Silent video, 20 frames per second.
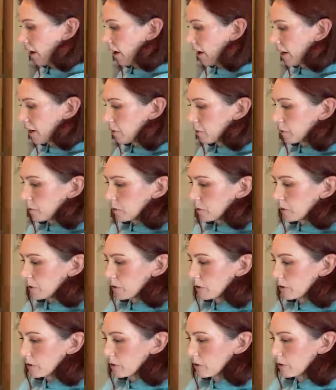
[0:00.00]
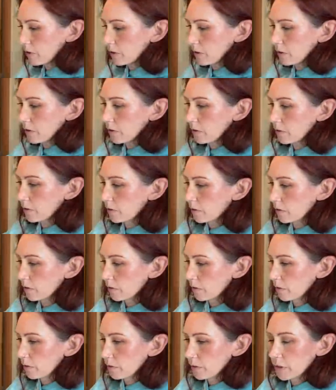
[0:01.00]
I will
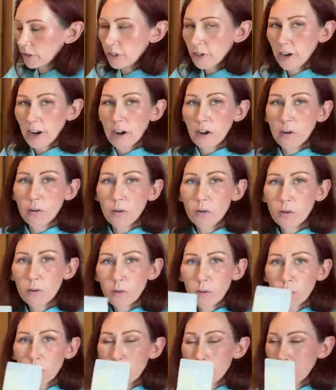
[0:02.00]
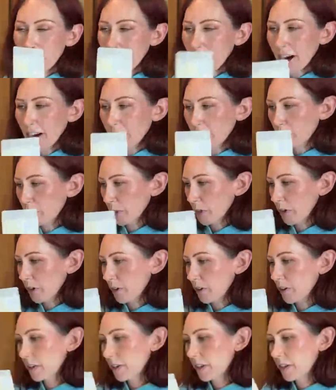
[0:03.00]
figure out what my items
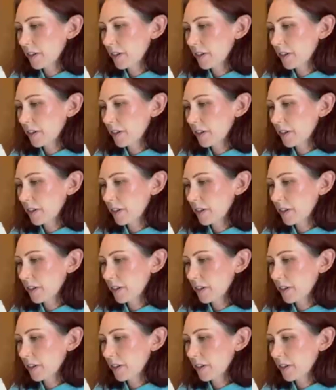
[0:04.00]
are